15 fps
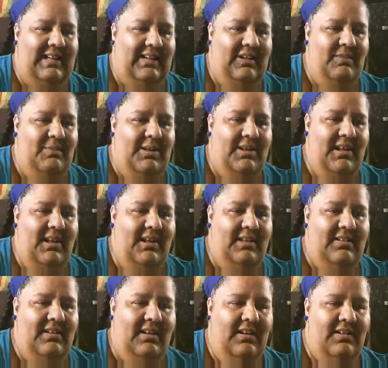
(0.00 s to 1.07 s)
Oh my
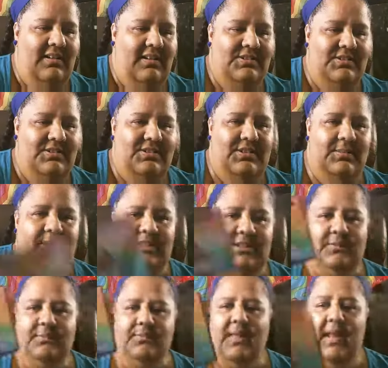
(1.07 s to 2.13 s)
God, they are so
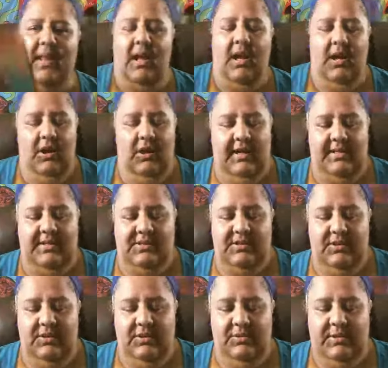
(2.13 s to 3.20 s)
similar. Okay,
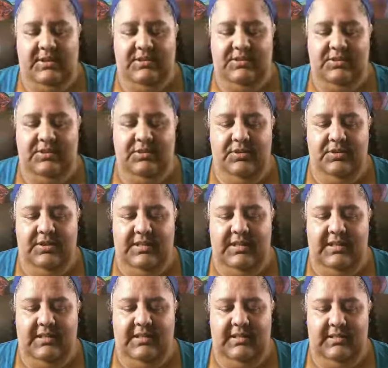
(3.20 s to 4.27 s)
so it reads, you don't
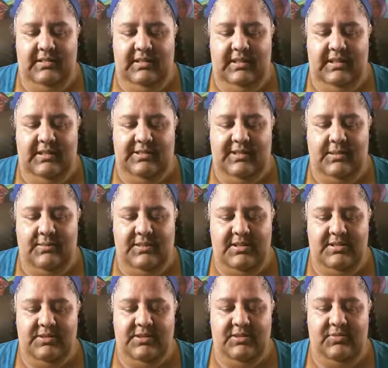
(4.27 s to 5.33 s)
need the
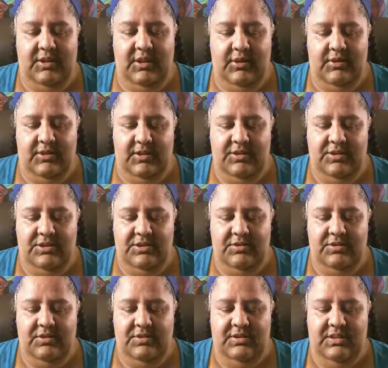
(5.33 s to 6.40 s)
acceptance of others. You
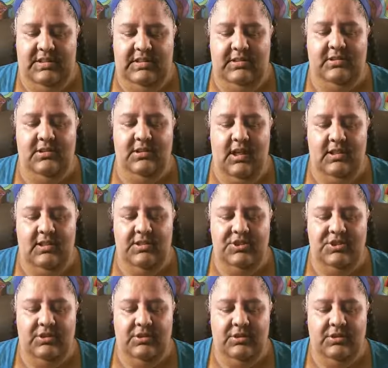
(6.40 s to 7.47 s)
don't need
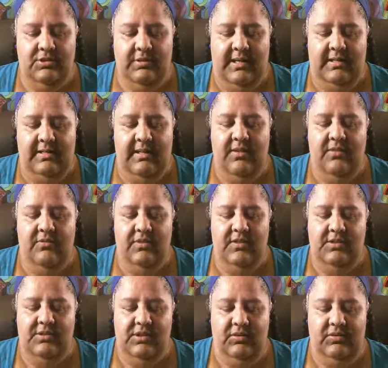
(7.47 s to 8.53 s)
knowledge or great
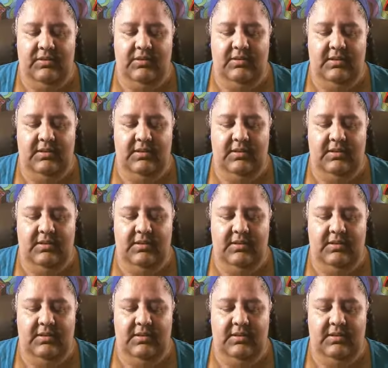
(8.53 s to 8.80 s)
philosophical